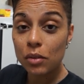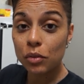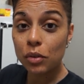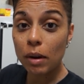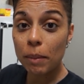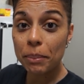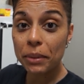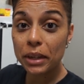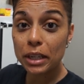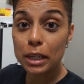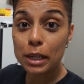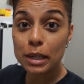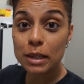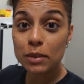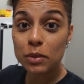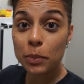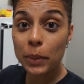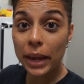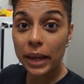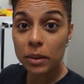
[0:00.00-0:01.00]
from the
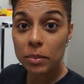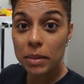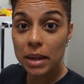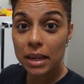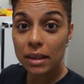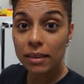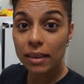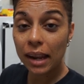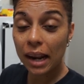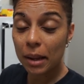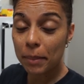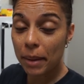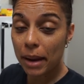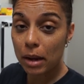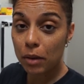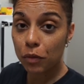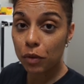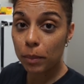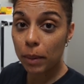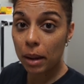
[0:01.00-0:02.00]
goodies bake mix that I
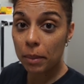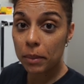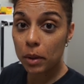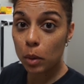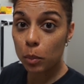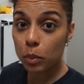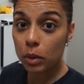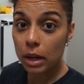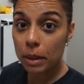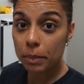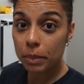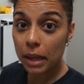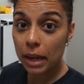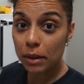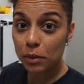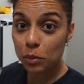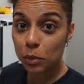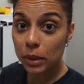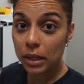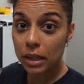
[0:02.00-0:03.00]
made for my meal prep
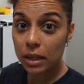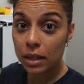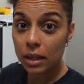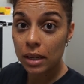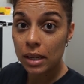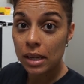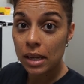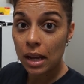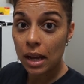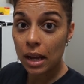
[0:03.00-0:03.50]
last week,